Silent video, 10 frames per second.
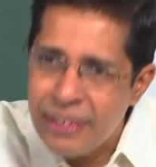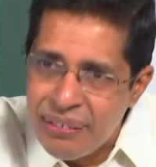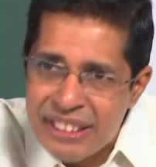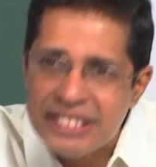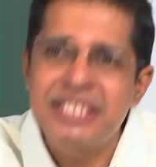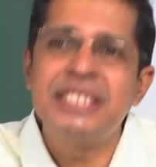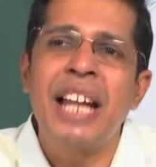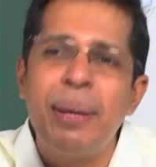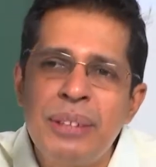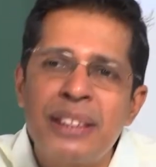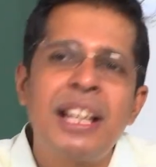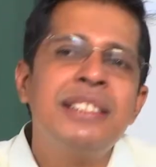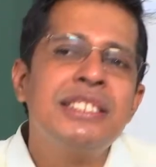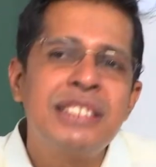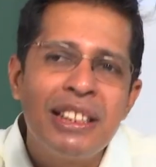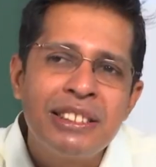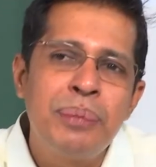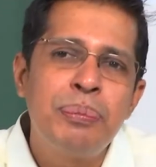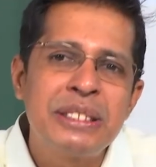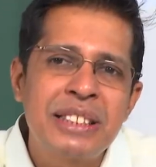the first time that conditional
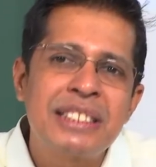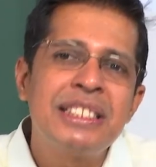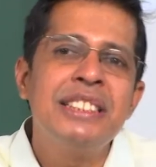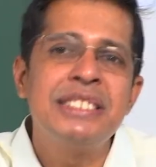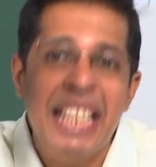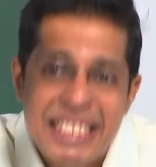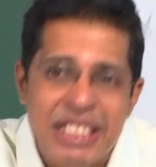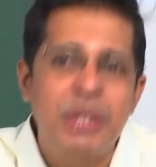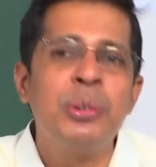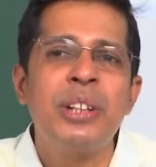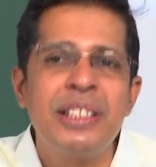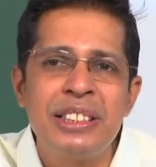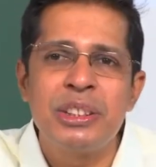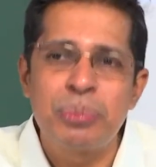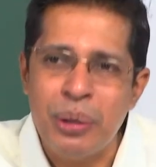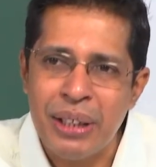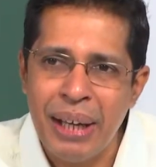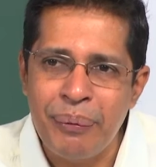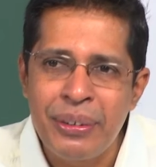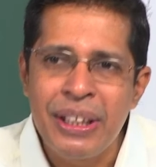jump instruction is executed in this
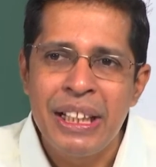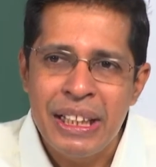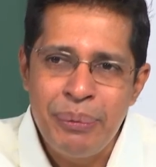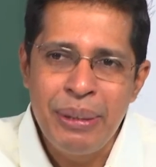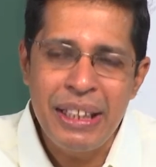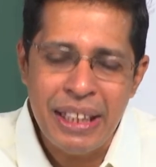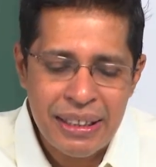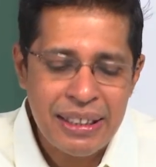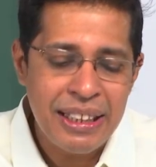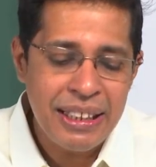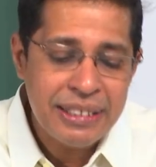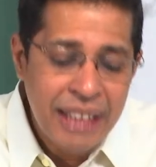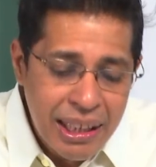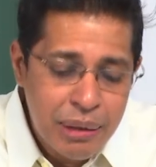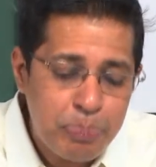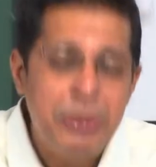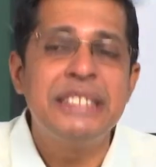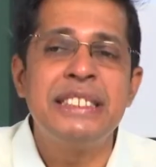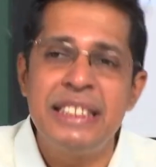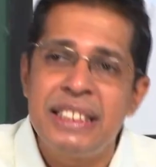program, immediately that
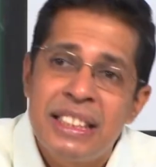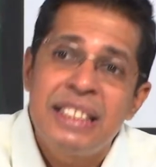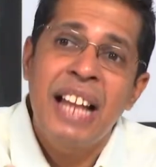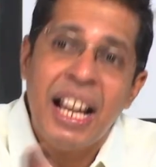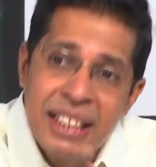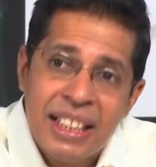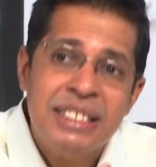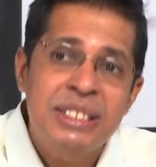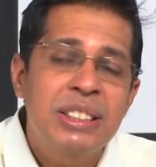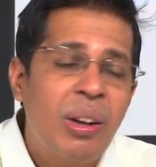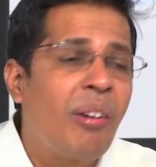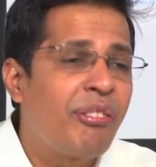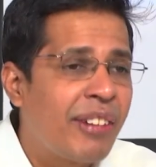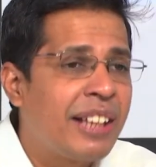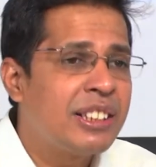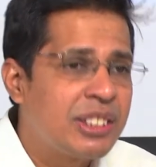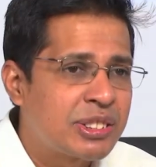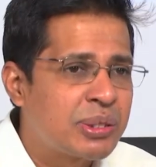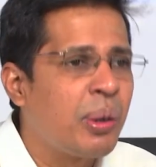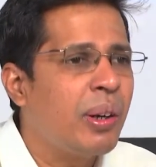PC, the address of where it
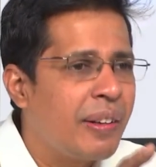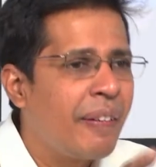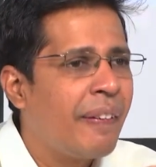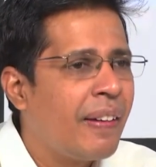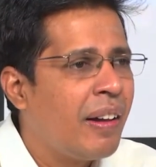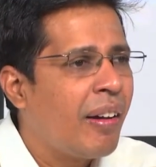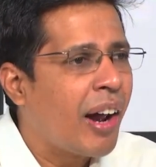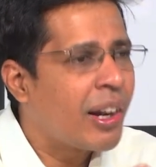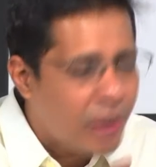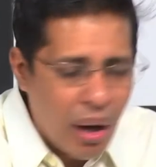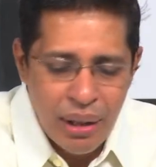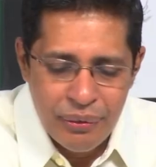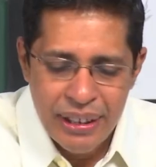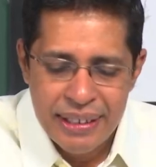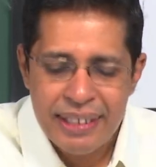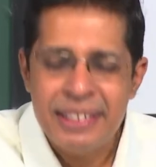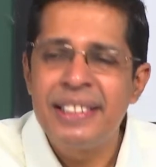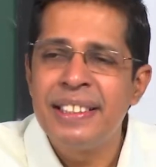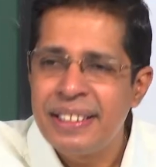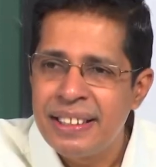is stored along with
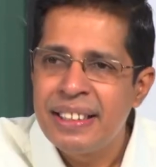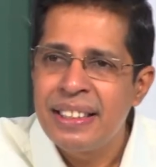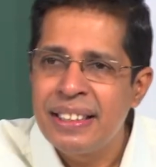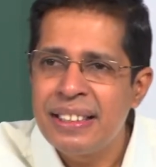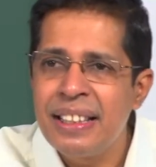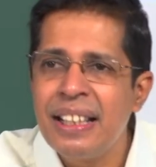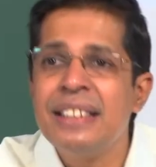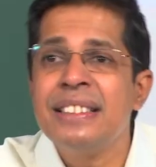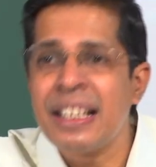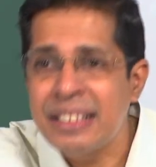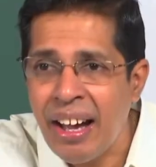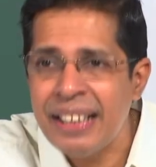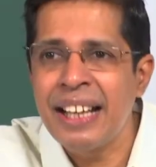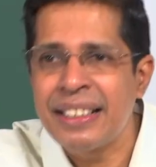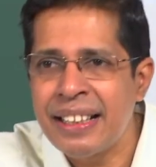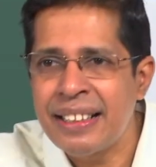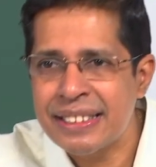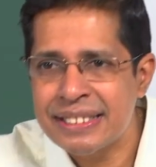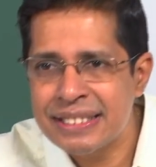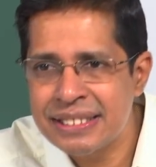the target
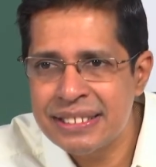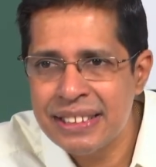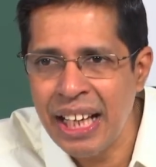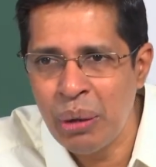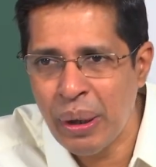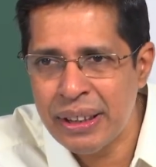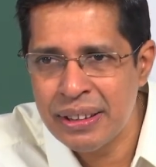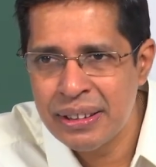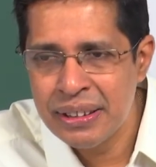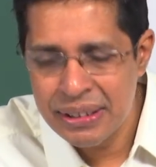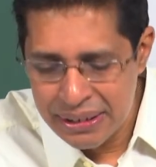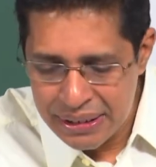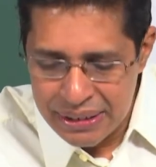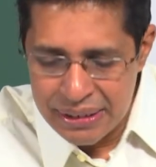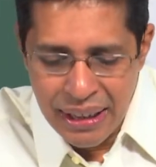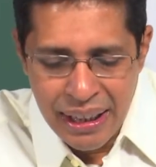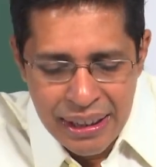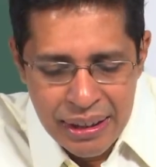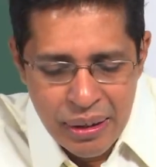address L1 that